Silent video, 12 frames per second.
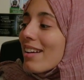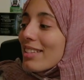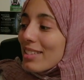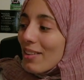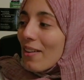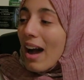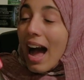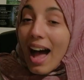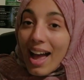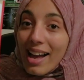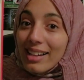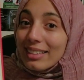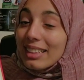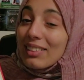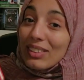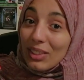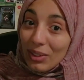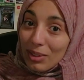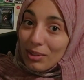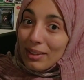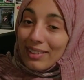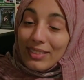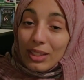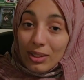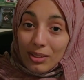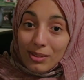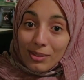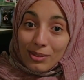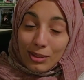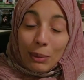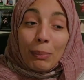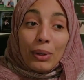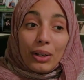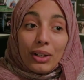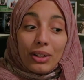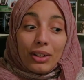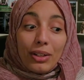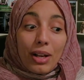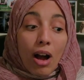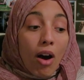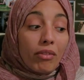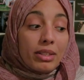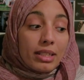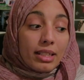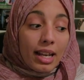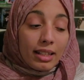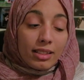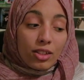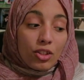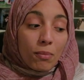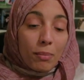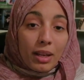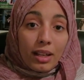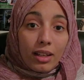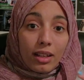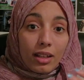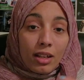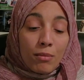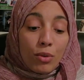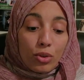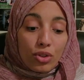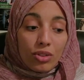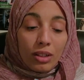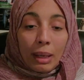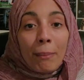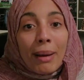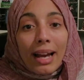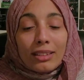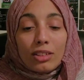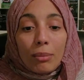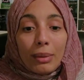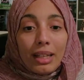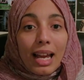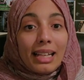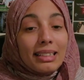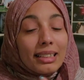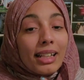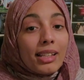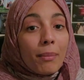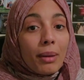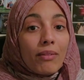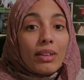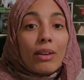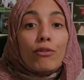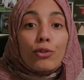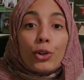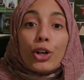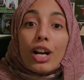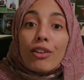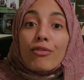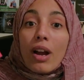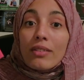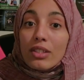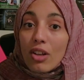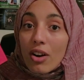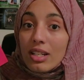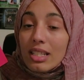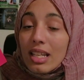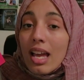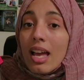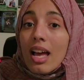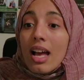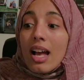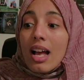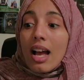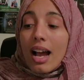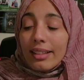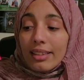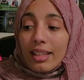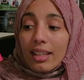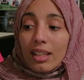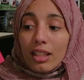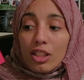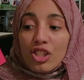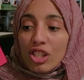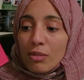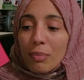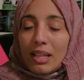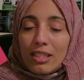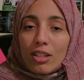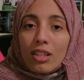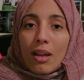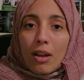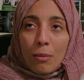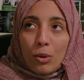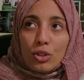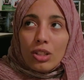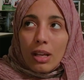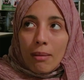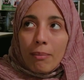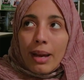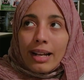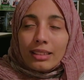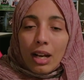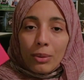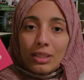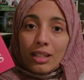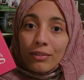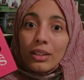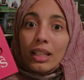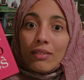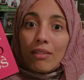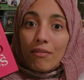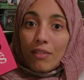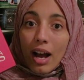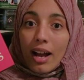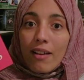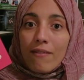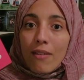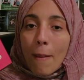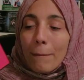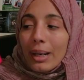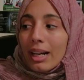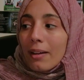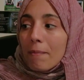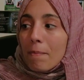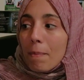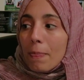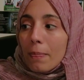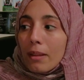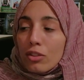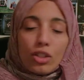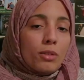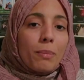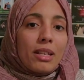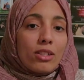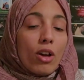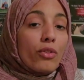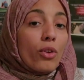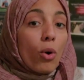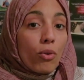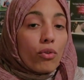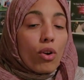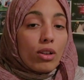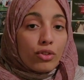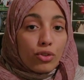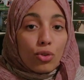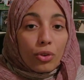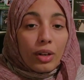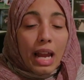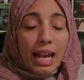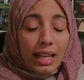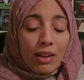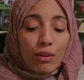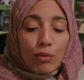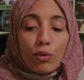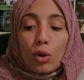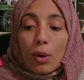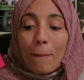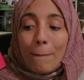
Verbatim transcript: So, uh, even though, even though the book obviously had such a big emotional impact on me, I did end up giving it 4 out of 5 stars. I think just based on the emotional impact, I would definitely give it 5, but just based on the overall story, I gave it 4